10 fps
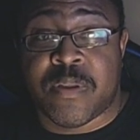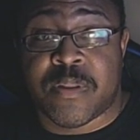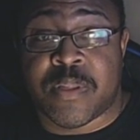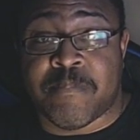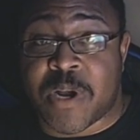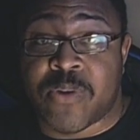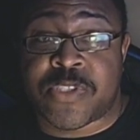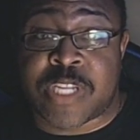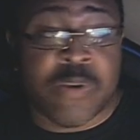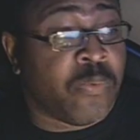the most
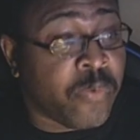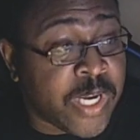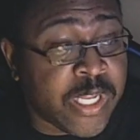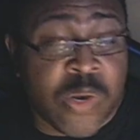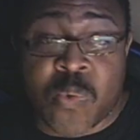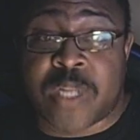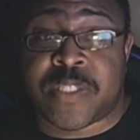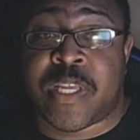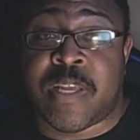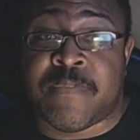and really want
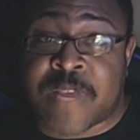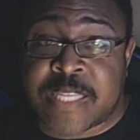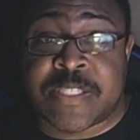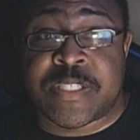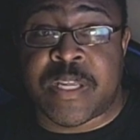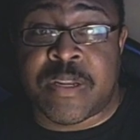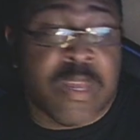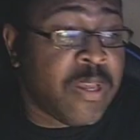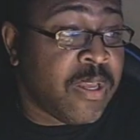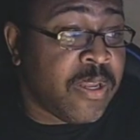to invest in
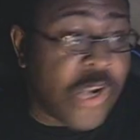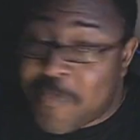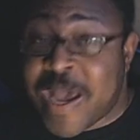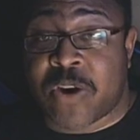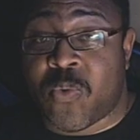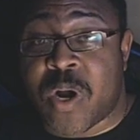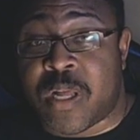no matter what.